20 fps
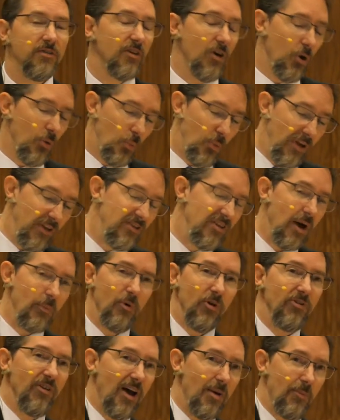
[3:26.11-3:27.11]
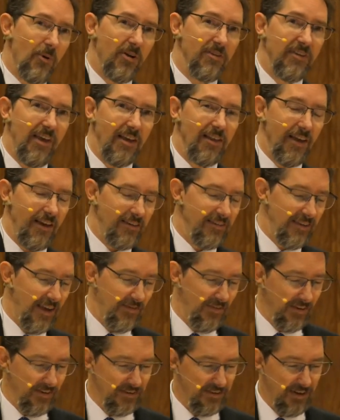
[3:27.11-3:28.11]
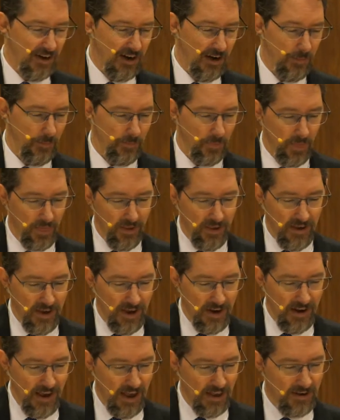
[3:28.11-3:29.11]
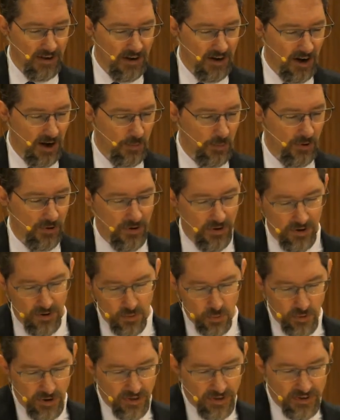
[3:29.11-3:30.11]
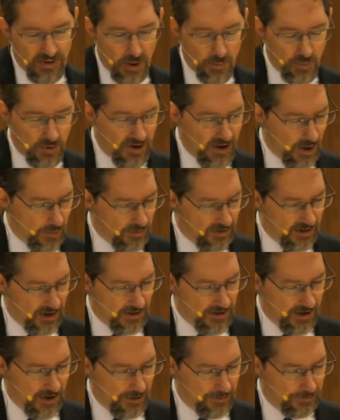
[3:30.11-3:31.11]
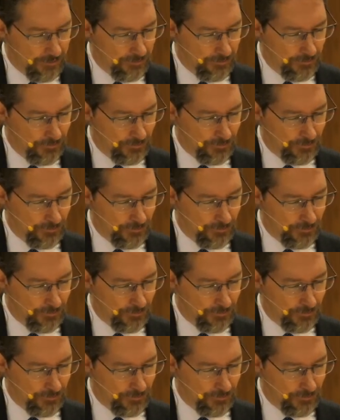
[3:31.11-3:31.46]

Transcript: So we doubled up on daylight savings time and ended up with 10 p.m. sundown.